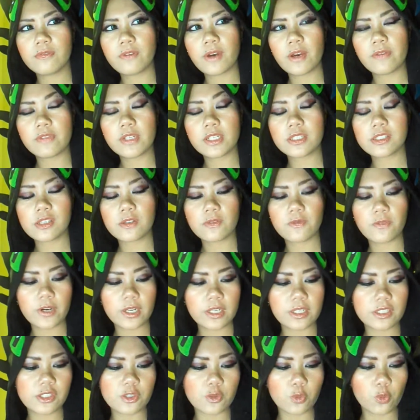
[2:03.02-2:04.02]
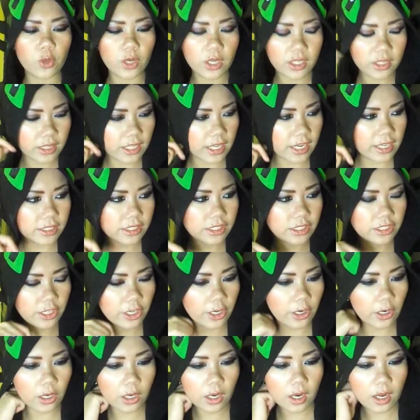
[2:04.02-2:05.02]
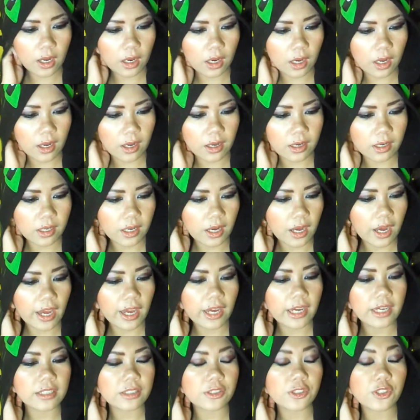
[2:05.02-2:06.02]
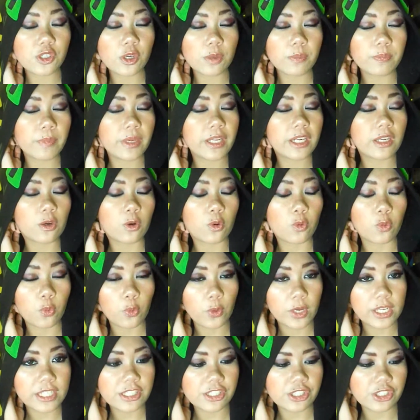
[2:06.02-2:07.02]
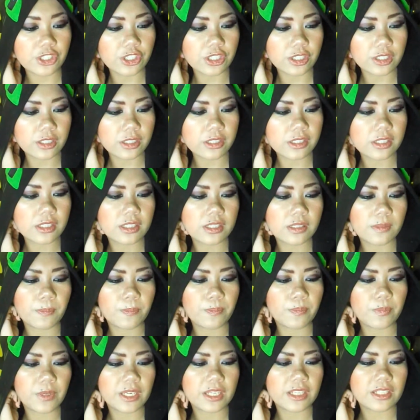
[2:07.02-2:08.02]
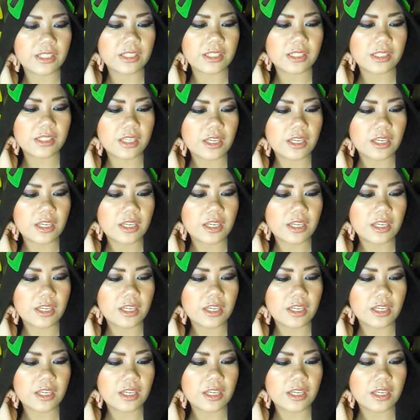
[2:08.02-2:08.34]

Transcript: Five Nights at Freddy's one last year. Uh, I had so many questions because